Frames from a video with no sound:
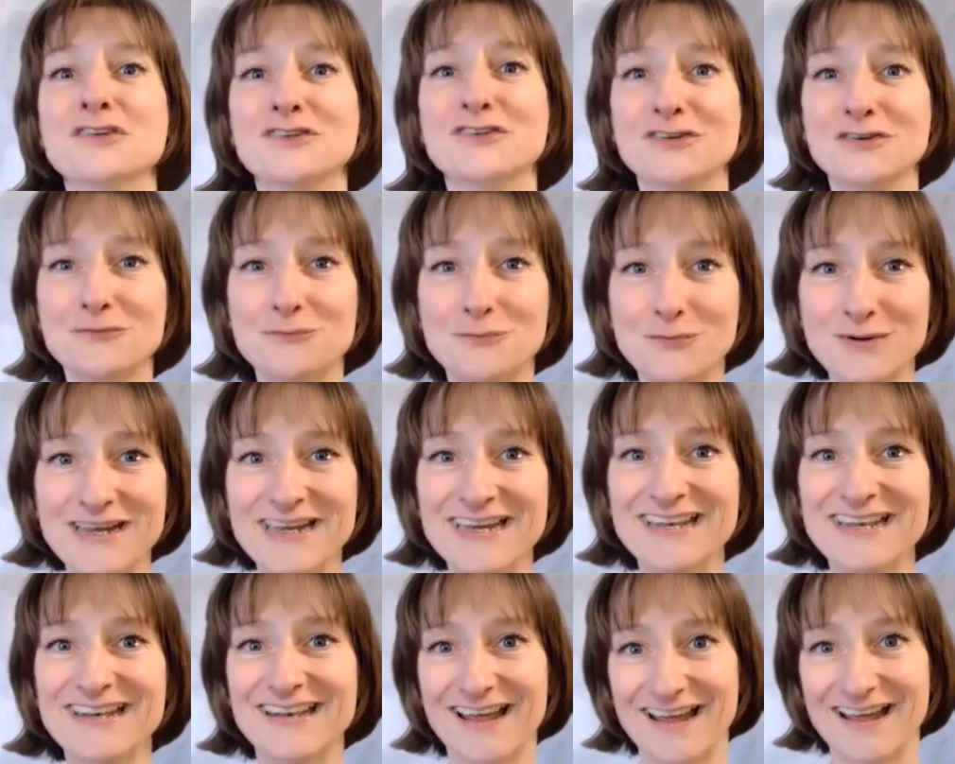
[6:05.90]
to
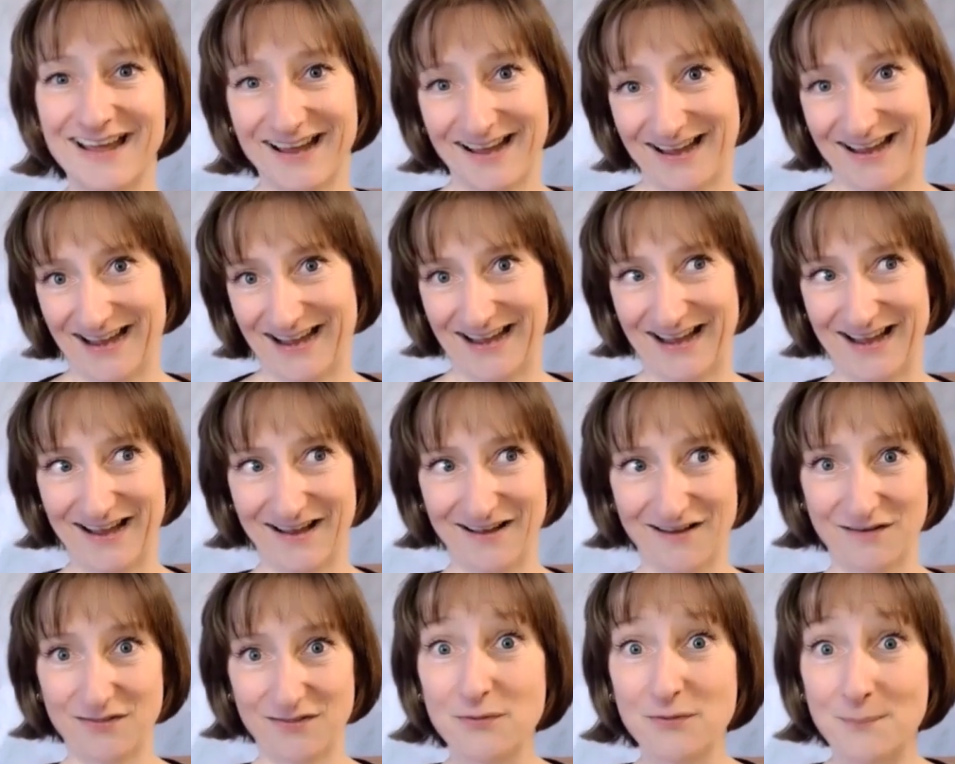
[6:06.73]
win
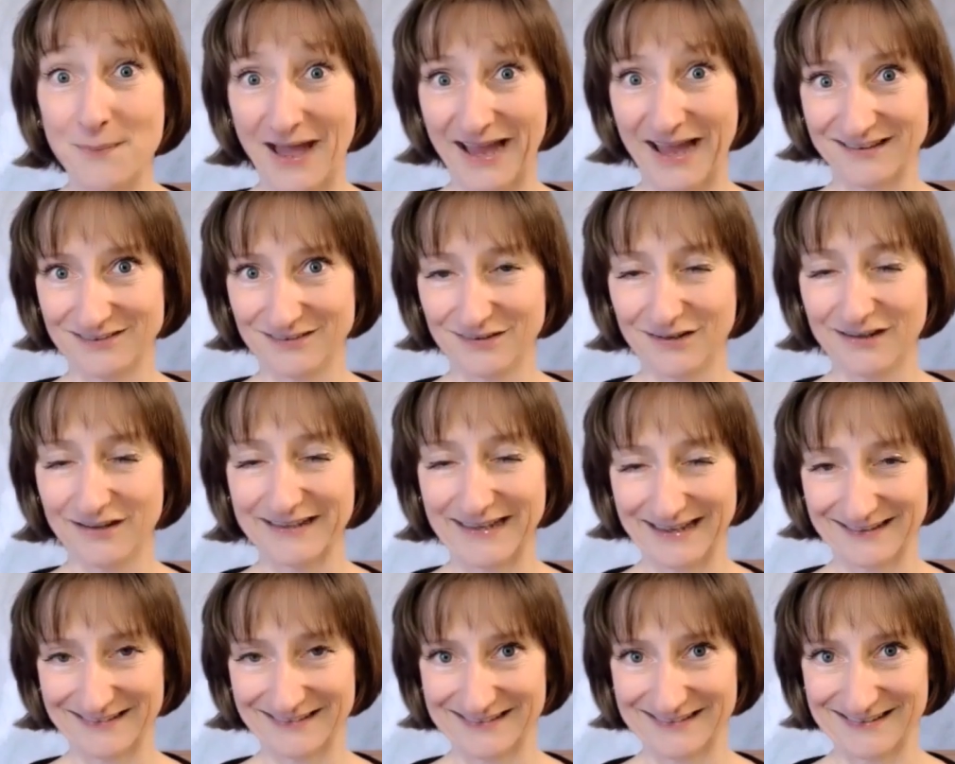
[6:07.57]
uh, the battle
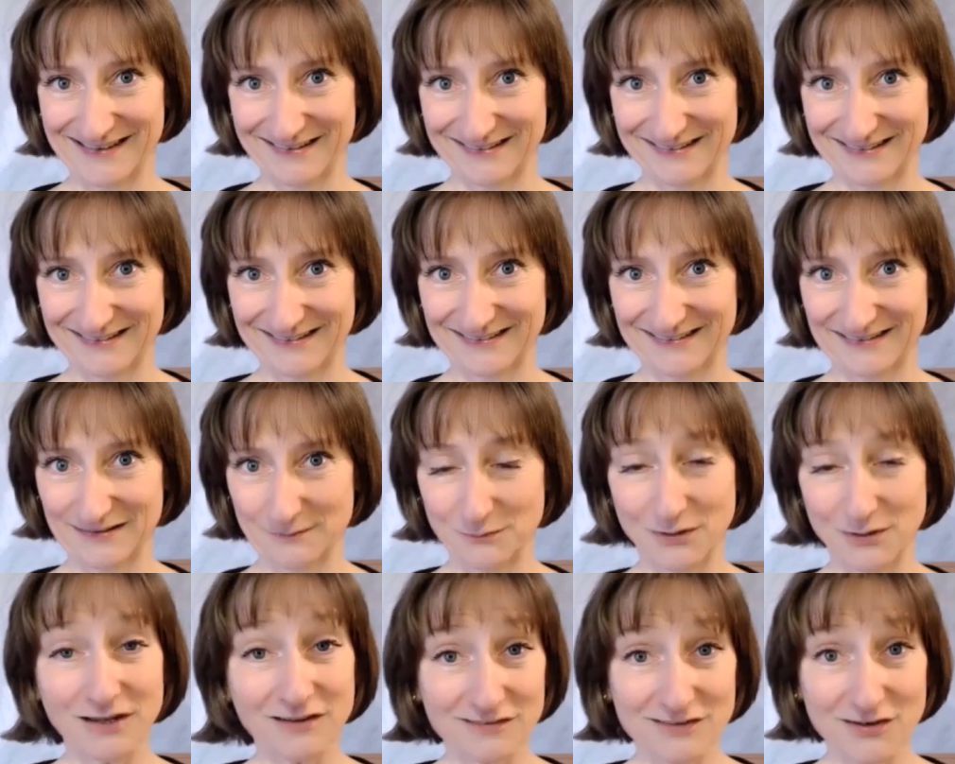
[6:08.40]
against us,
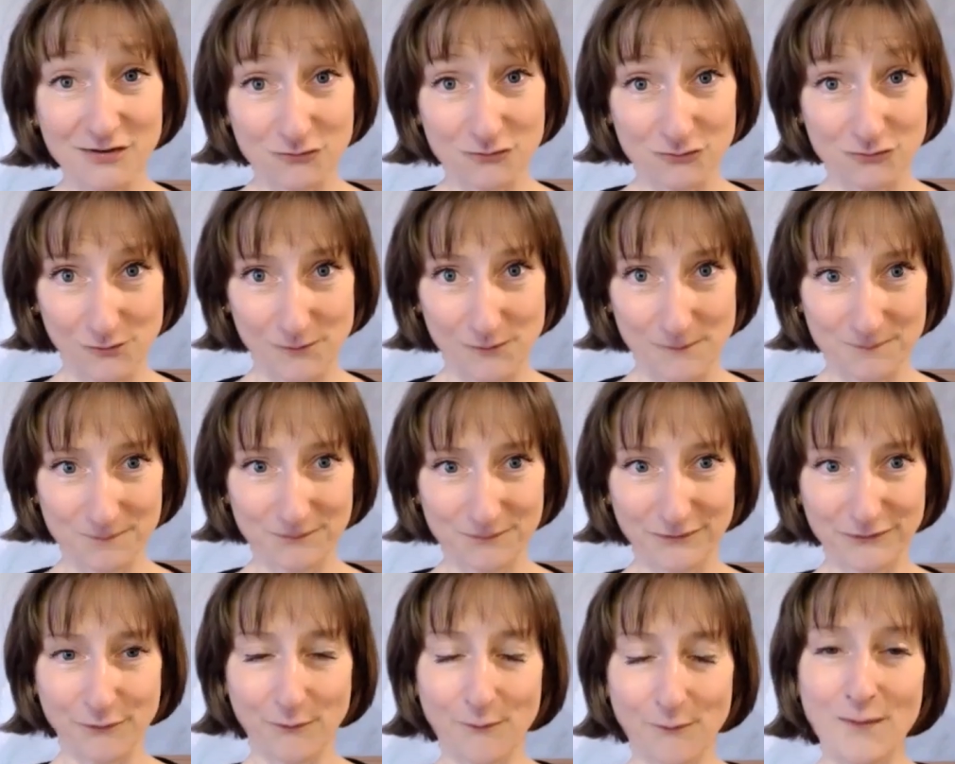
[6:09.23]
but it's not true.
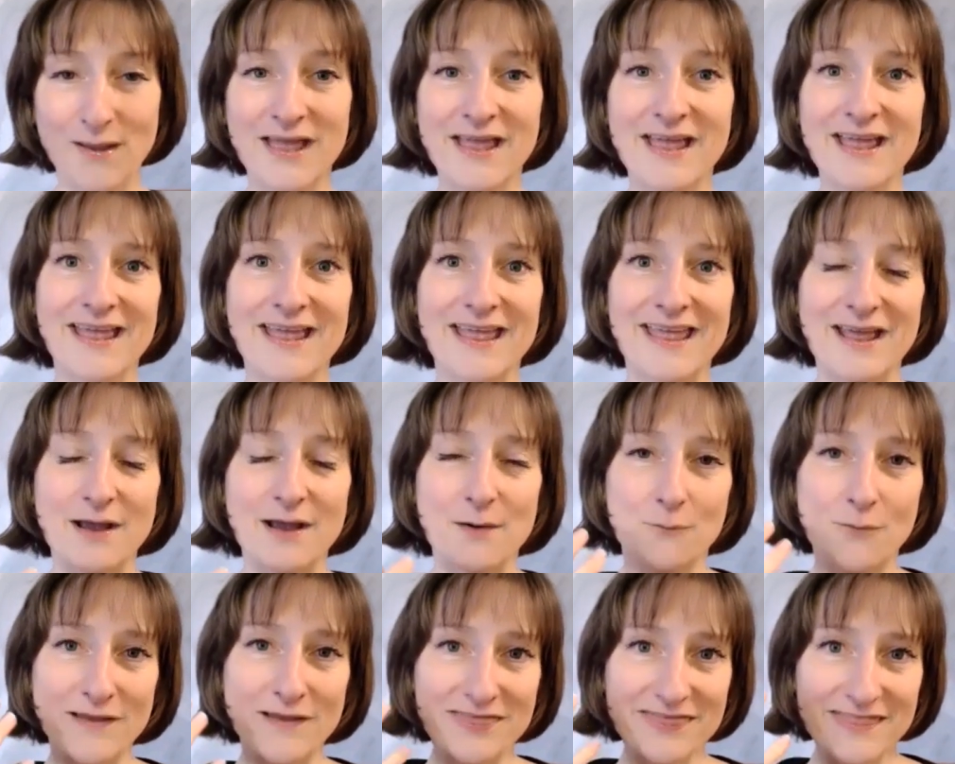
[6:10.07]
So
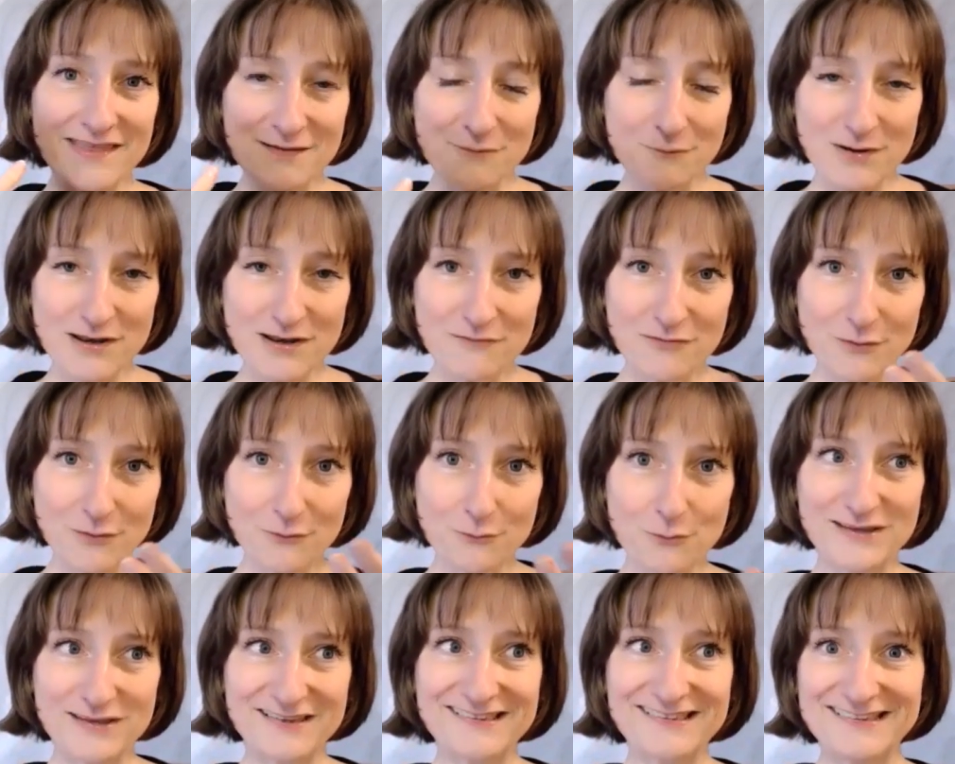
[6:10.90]
when they, whenever
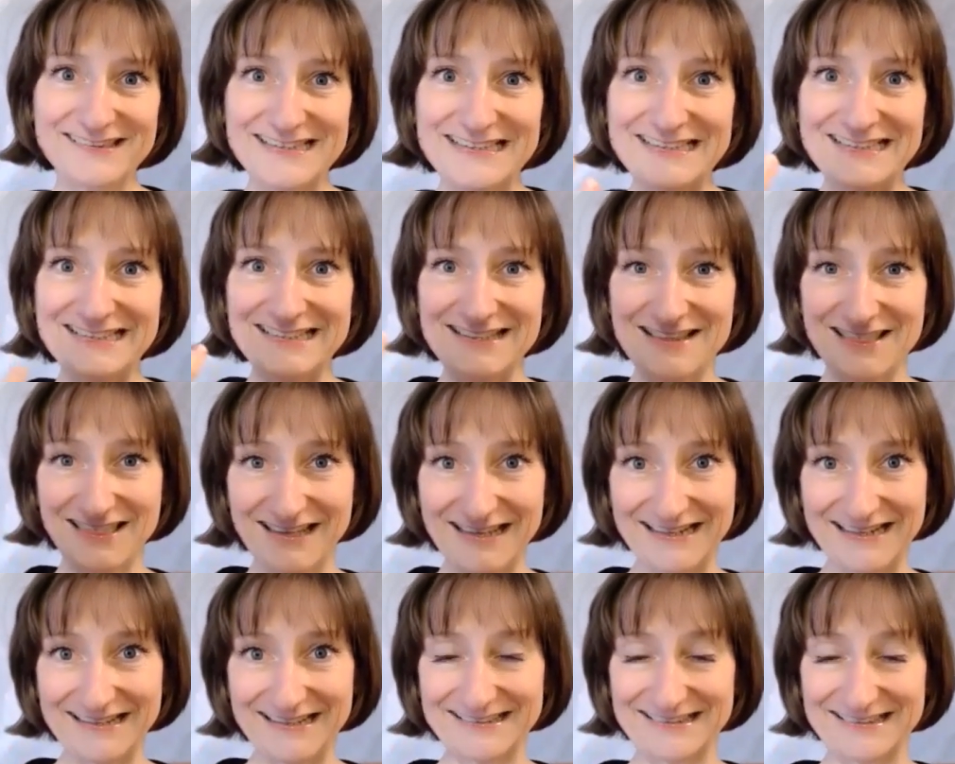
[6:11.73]
we see
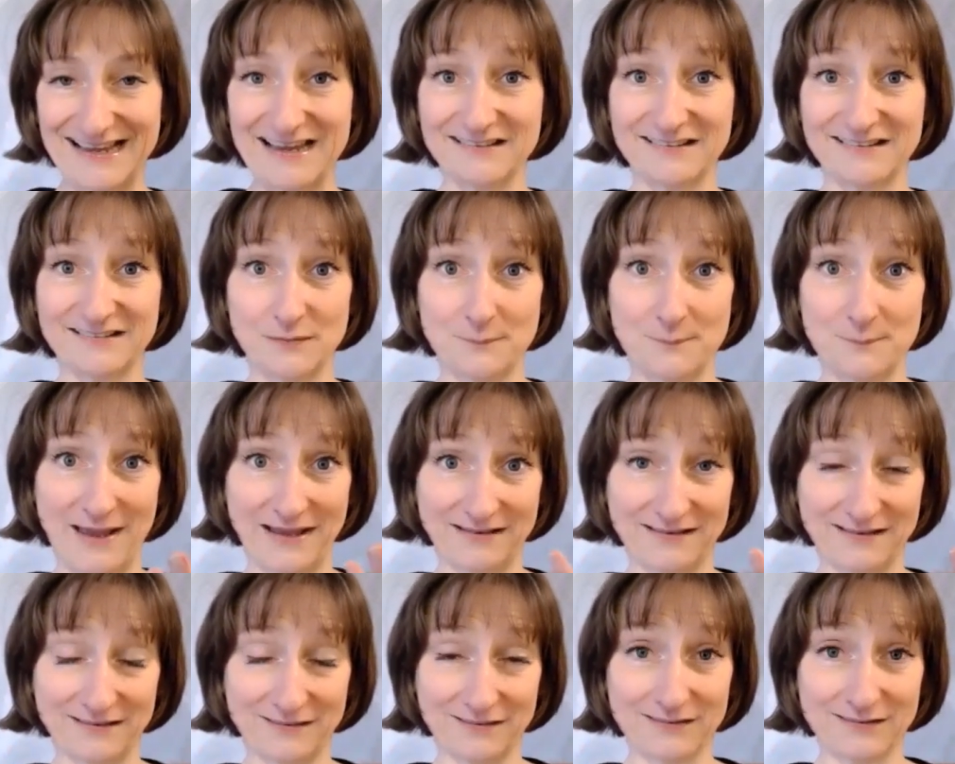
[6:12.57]
things as a
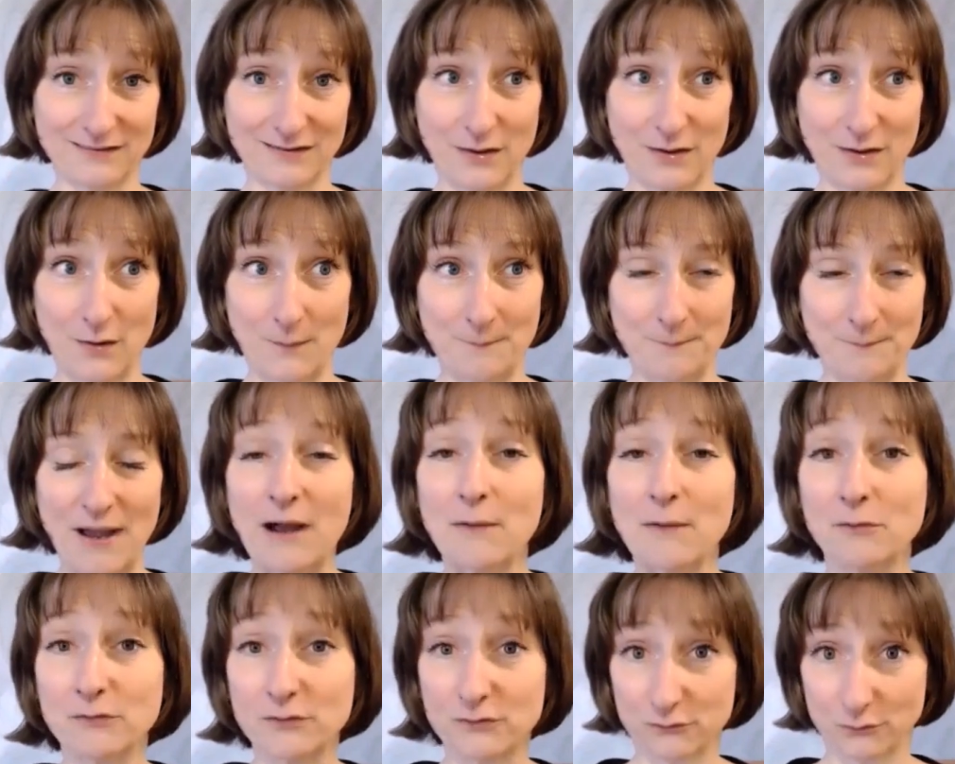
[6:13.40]
battle, uh,
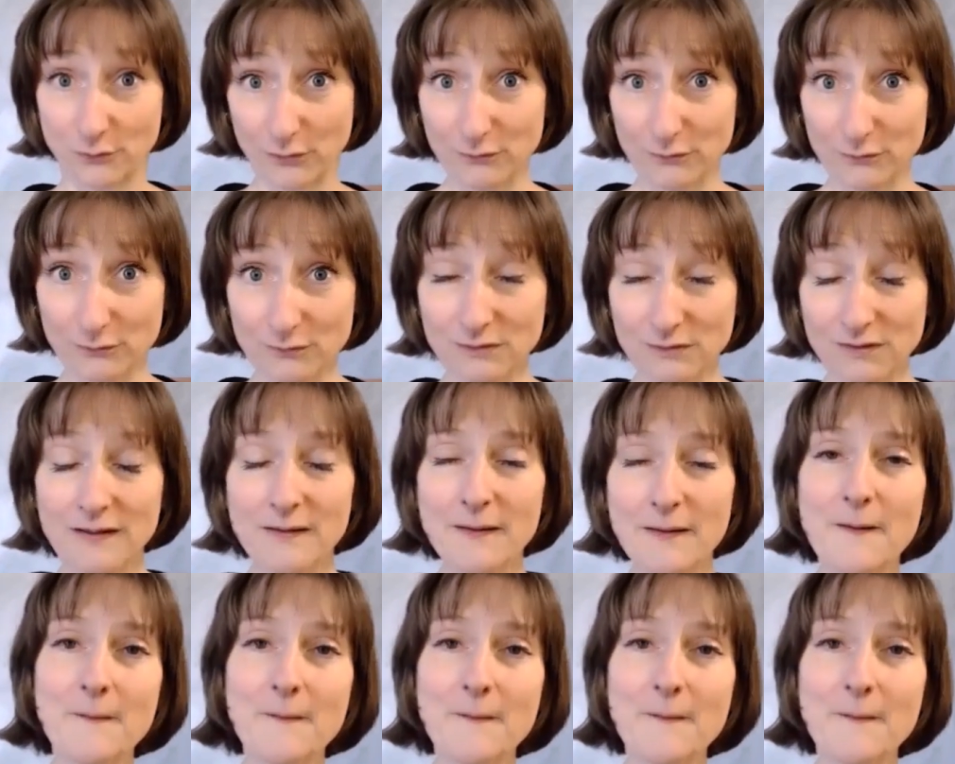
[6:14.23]
power struggle,